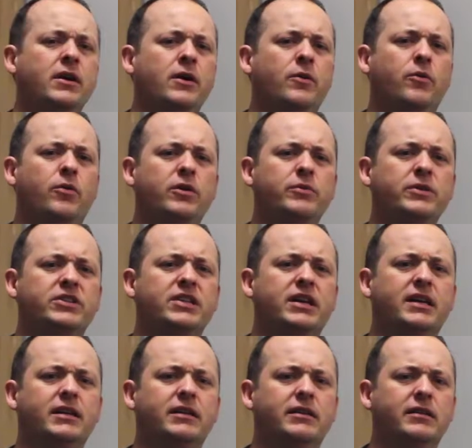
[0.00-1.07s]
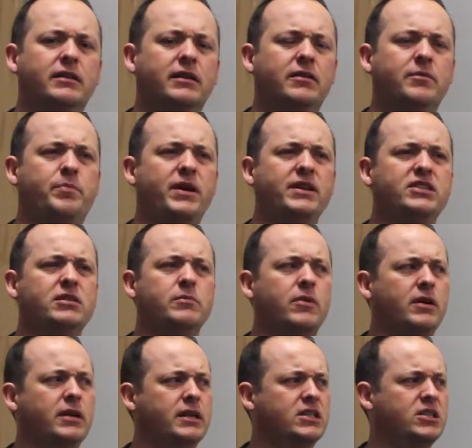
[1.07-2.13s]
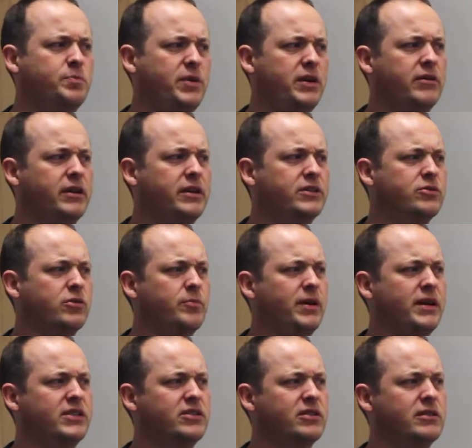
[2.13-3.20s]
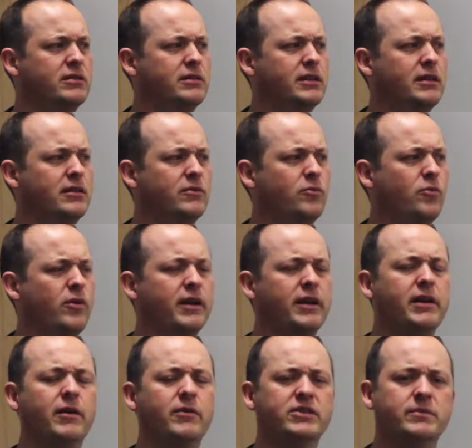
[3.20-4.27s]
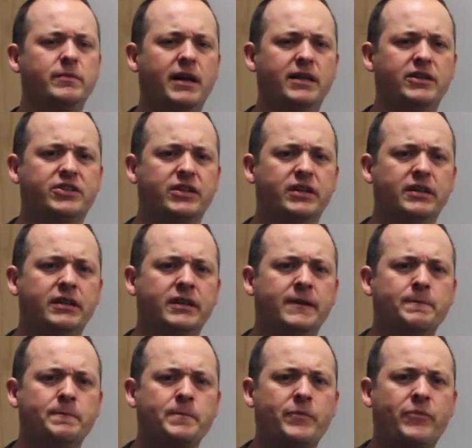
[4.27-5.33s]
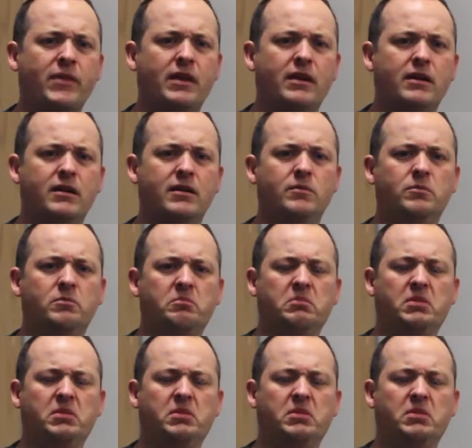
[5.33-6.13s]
What are we saying that, based on my experience or based on, what I know as a manager, how